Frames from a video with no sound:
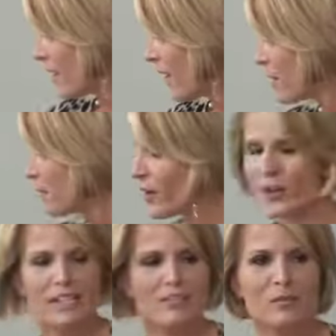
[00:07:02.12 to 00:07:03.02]
Are
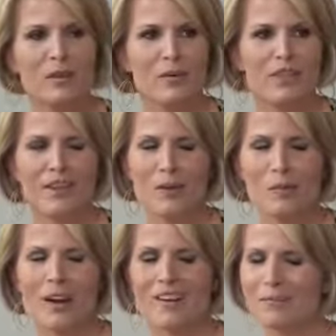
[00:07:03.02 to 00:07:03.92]
you guys familiar with
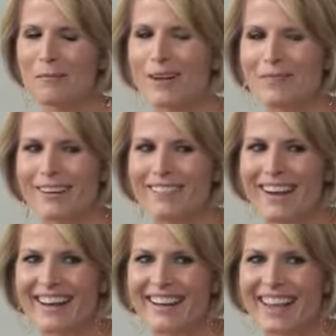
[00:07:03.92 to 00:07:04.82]
Oprah? Probably,
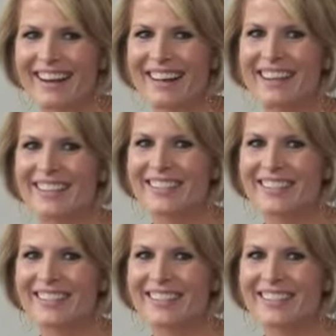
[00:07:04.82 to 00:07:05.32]
right, in Canada?